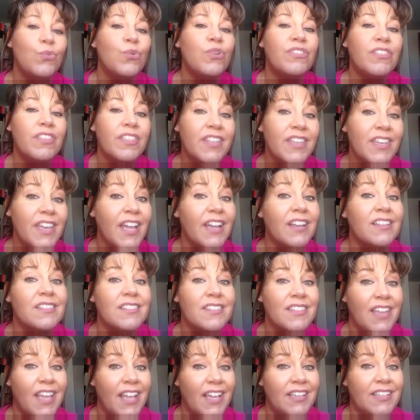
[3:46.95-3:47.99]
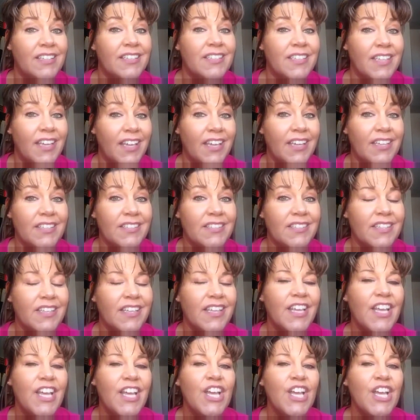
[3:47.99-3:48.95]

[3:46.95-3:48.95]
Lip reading: within the next 90 days.